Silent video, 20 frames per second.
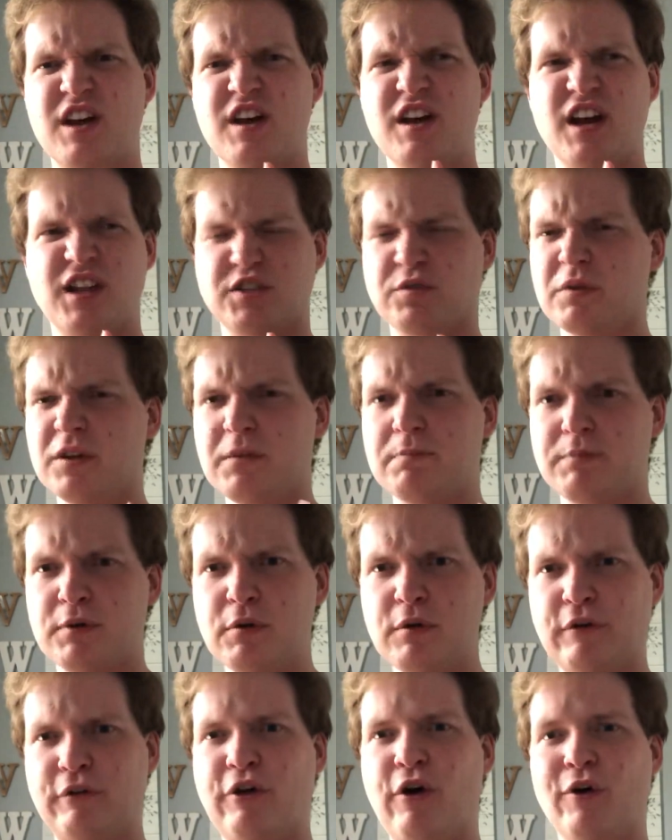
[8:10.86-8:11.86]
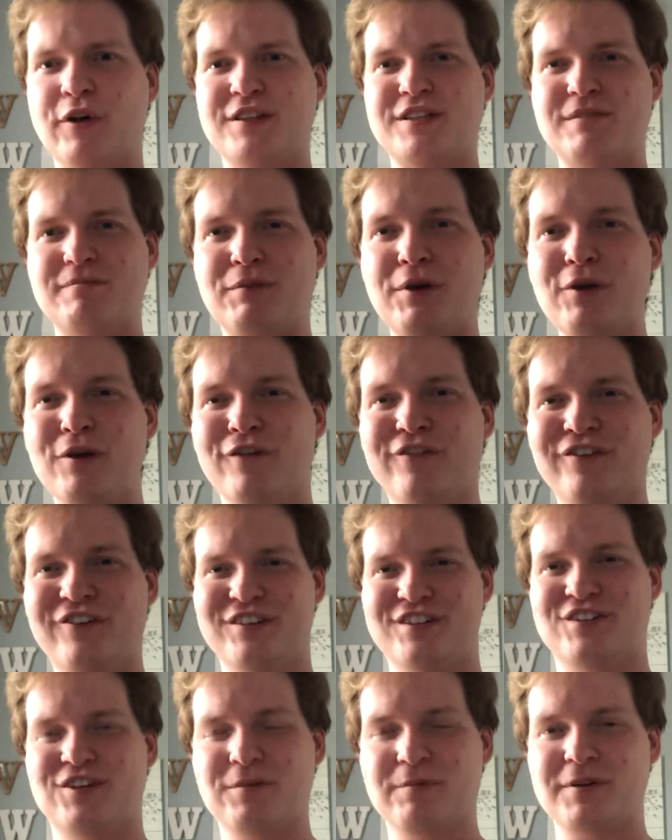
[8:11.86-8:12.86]
it's really beautiful. It's a beautiful
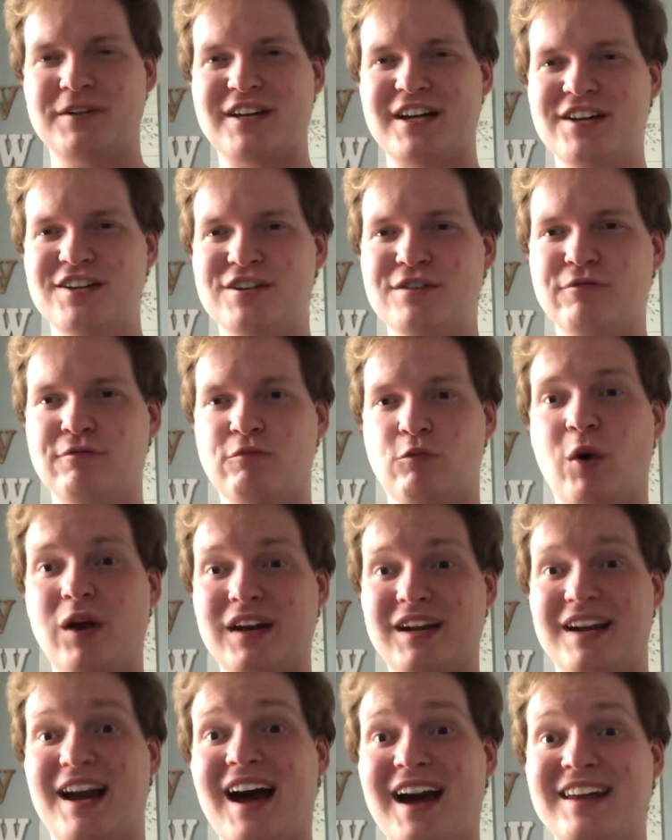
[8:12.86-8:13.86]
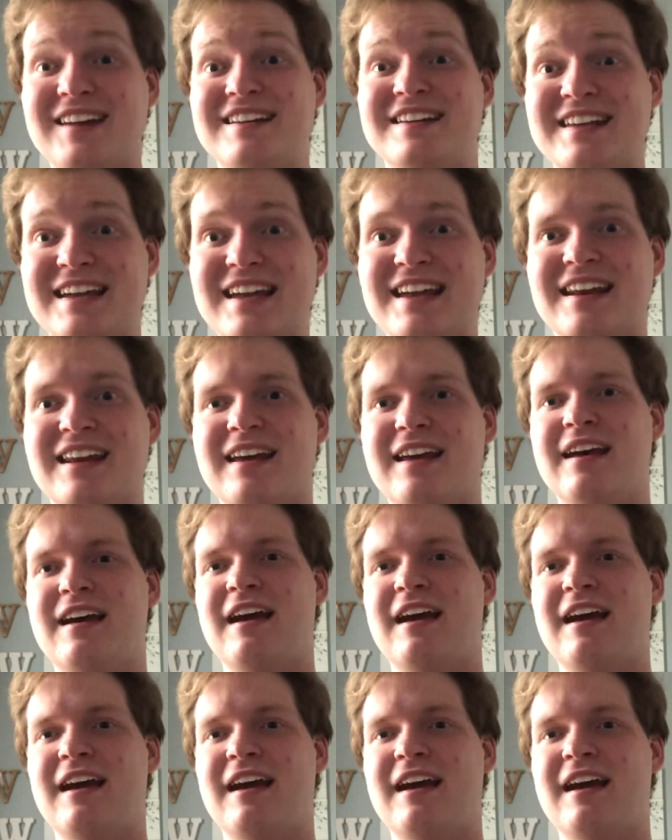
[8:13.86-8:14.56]
interpretation of what God did.